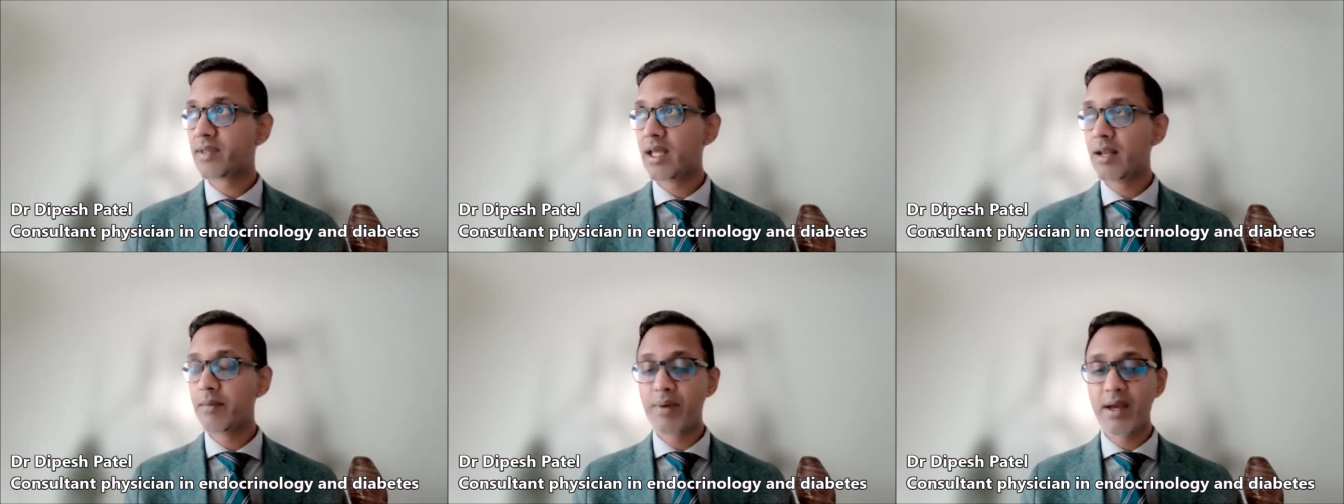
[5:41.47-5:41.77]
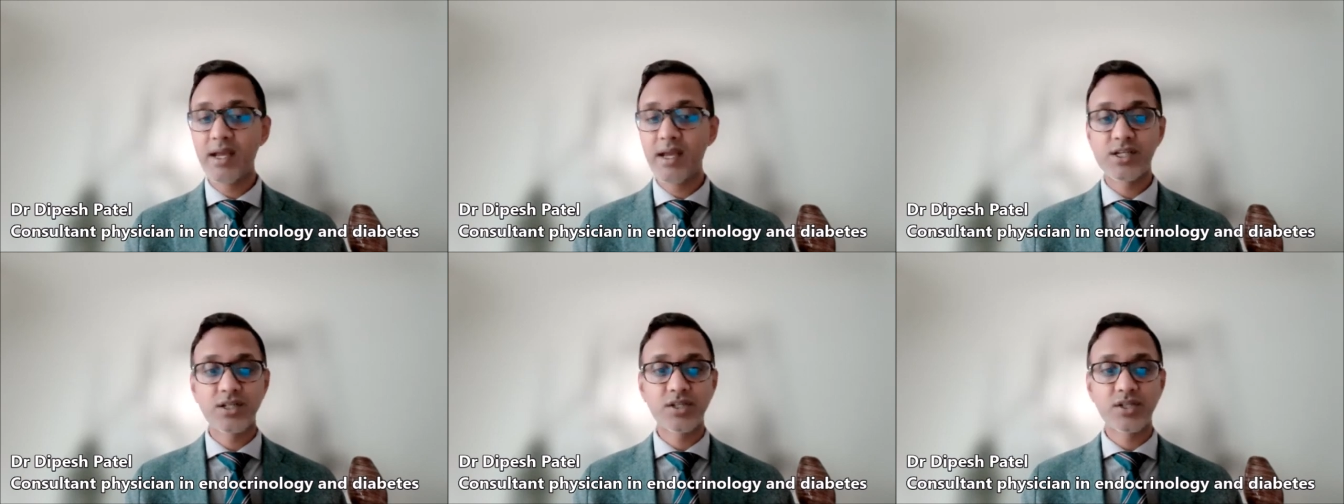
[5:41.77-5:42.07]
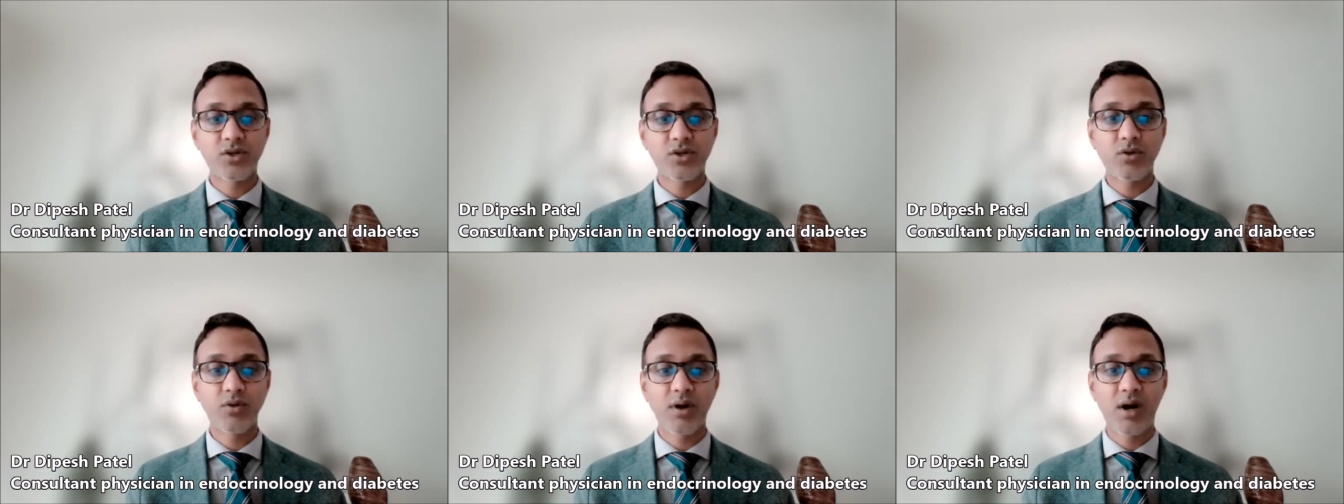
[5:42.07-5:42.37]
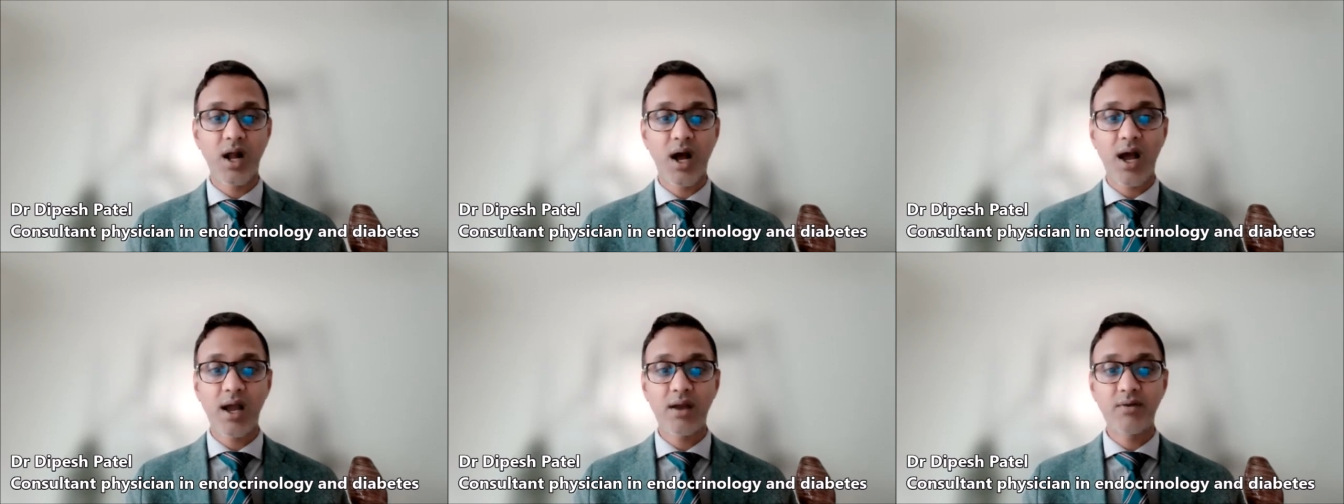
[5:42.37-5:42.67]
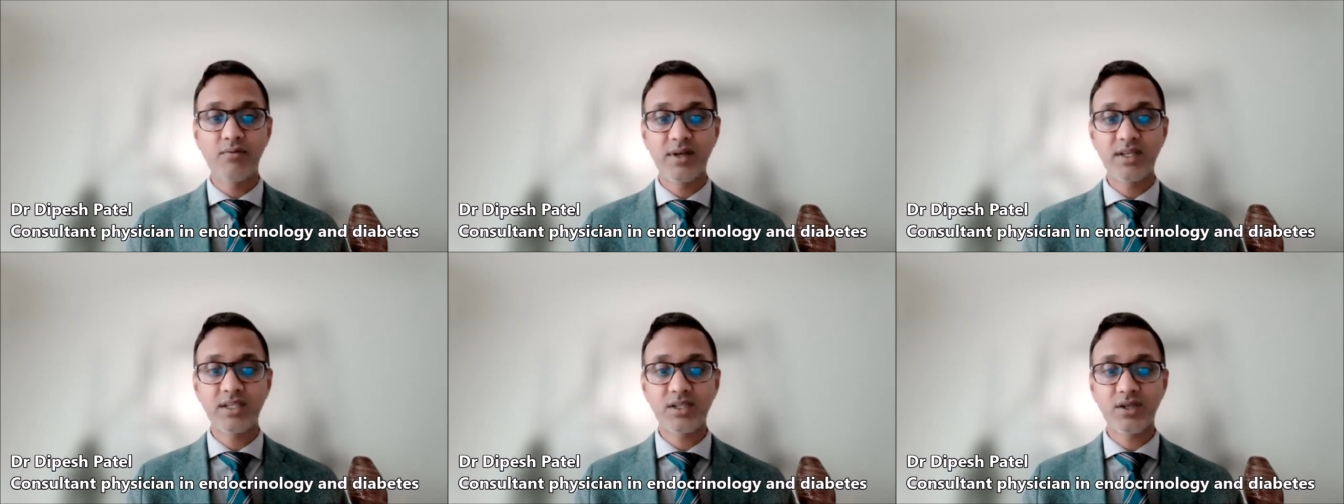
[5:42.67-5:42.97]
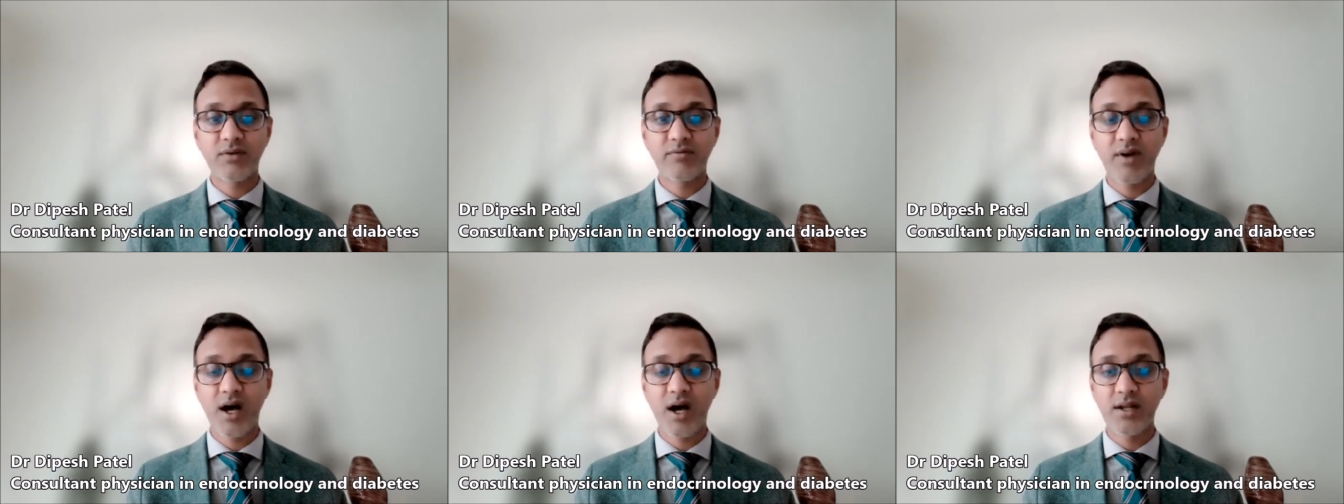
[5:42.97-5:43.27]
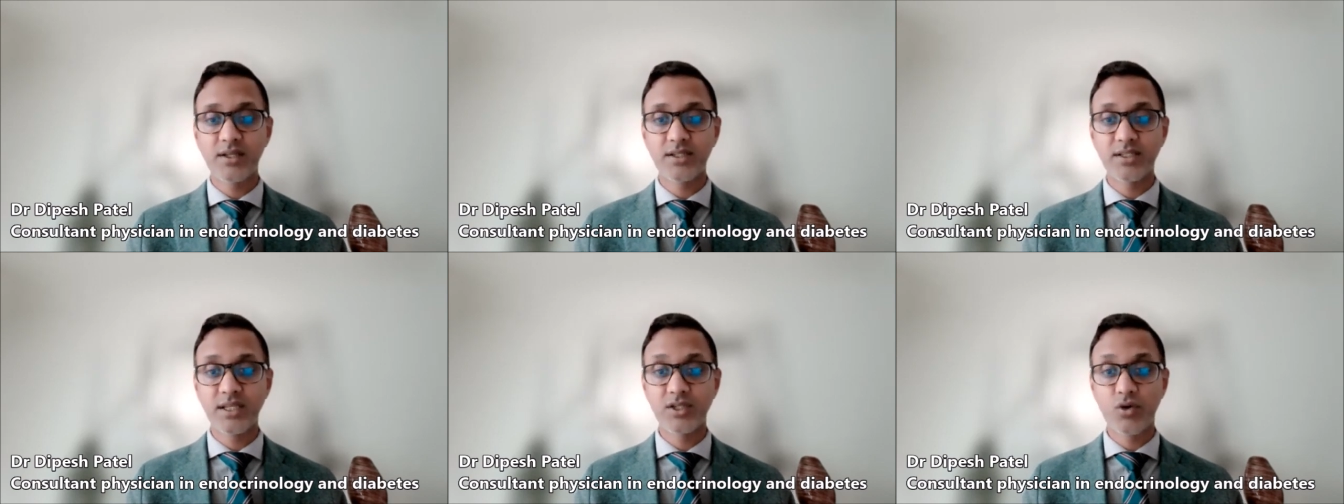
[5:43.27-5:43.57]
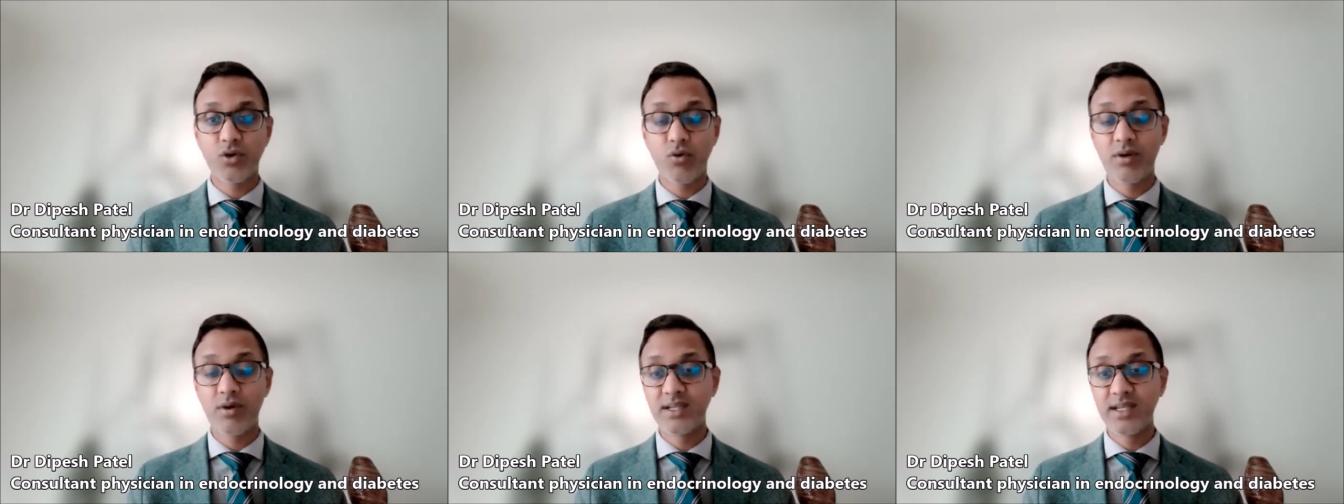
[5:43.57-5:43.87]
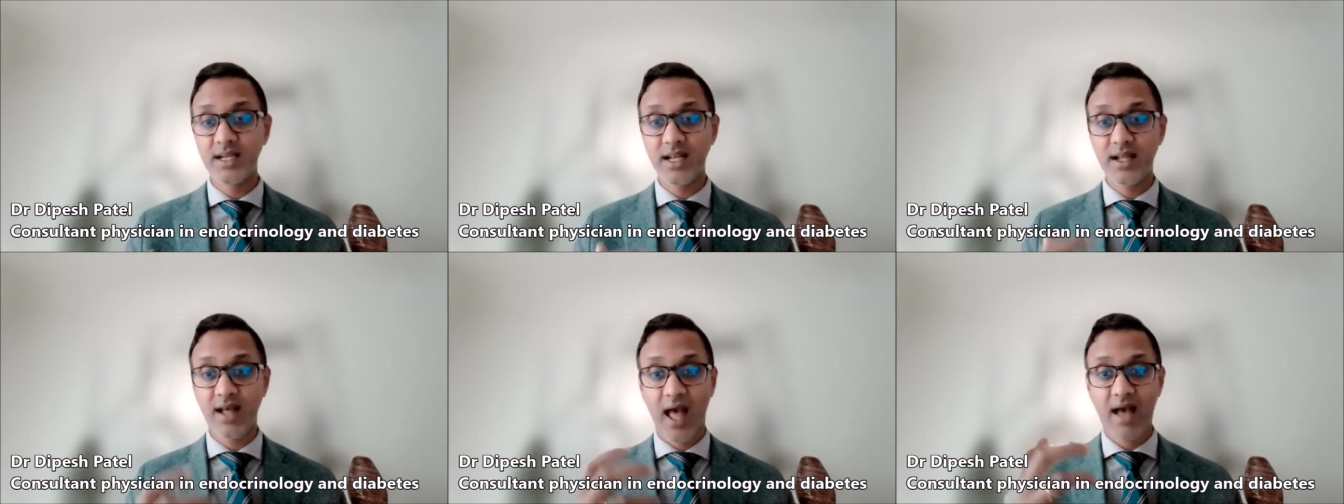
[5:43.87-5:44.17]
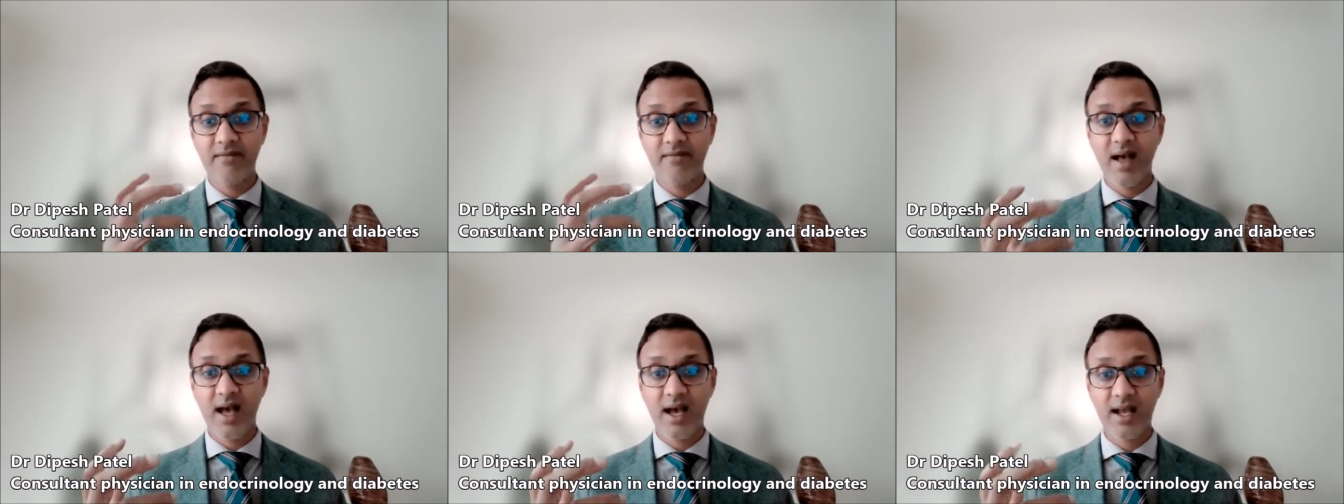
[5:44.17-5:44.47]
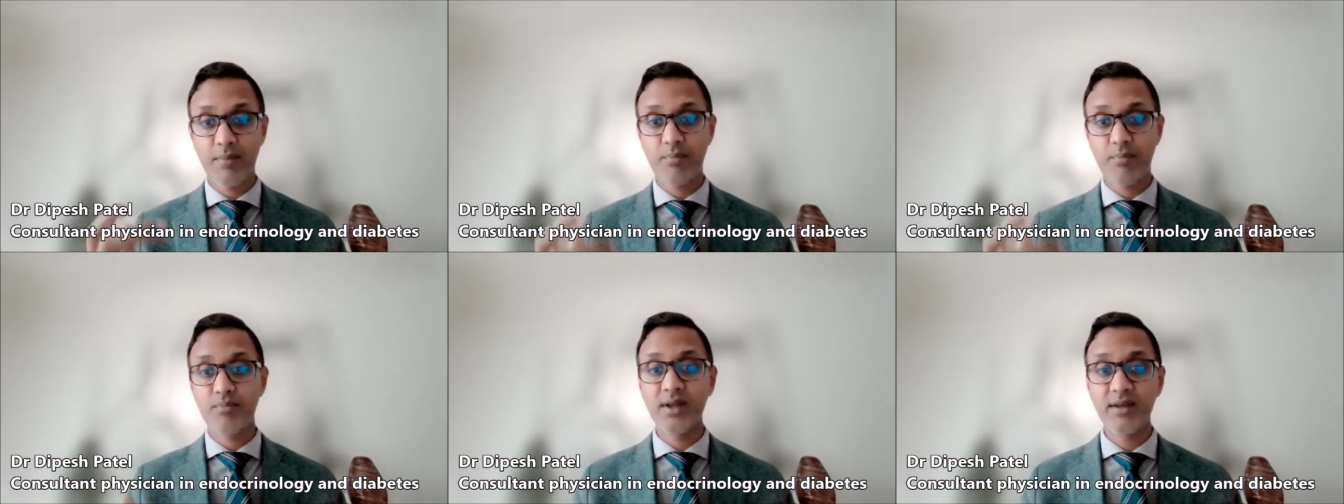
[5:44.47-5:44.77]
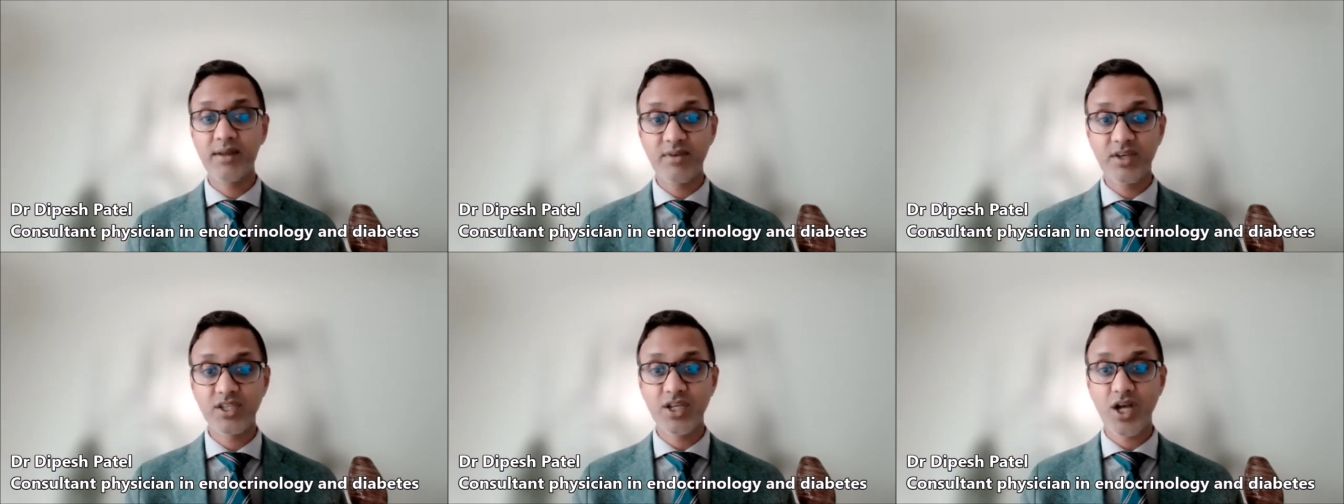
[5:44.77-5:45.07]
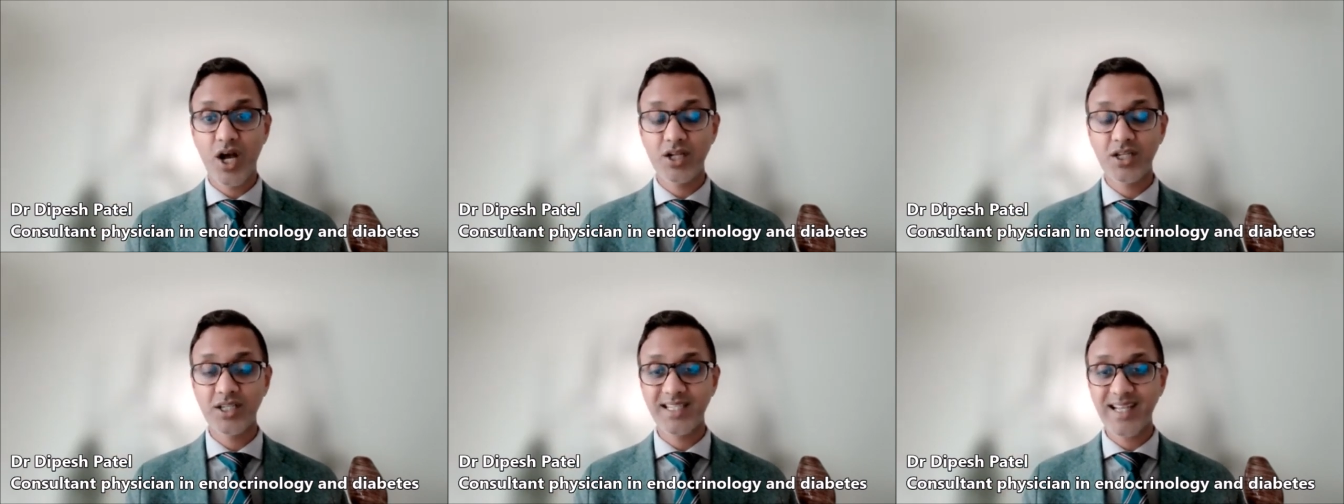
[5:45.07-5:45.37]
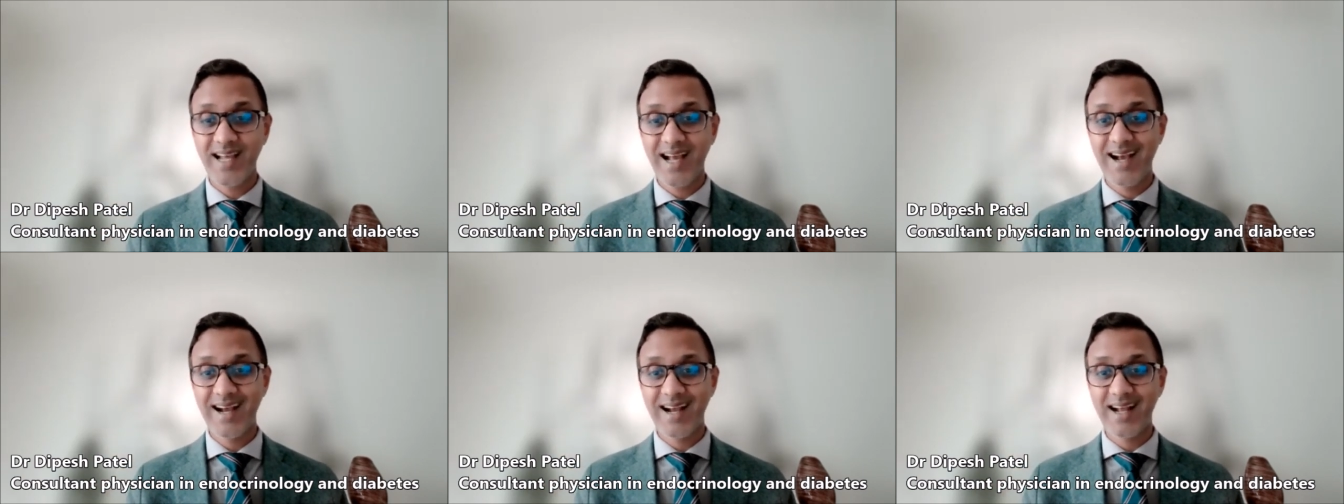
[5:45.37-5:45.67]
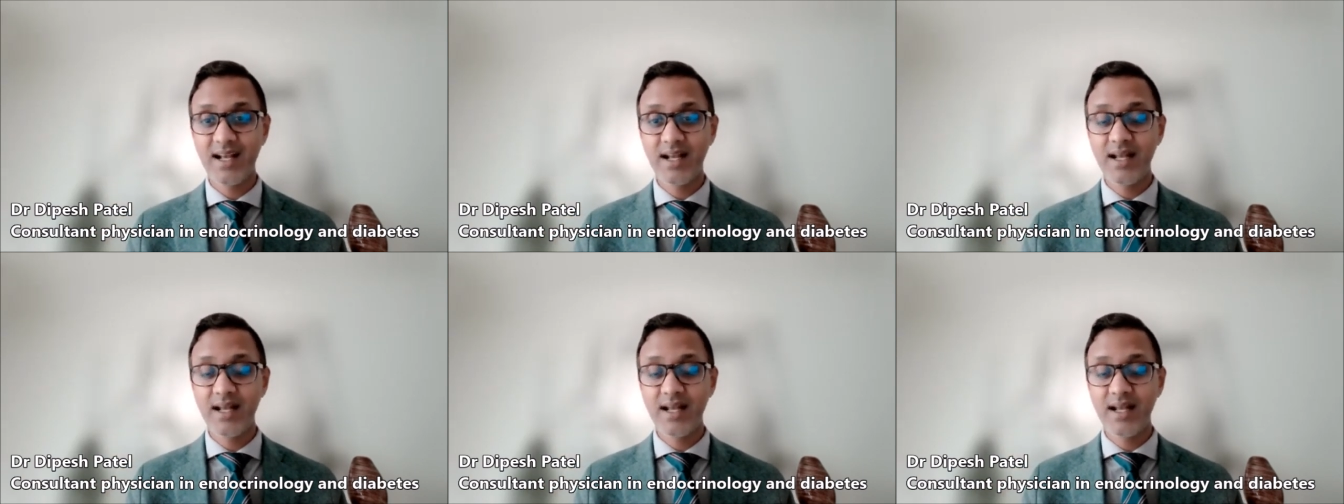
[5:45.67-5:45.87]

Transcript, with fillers: in patients who are at high risk of heart disease or indeed have had a previous heart attack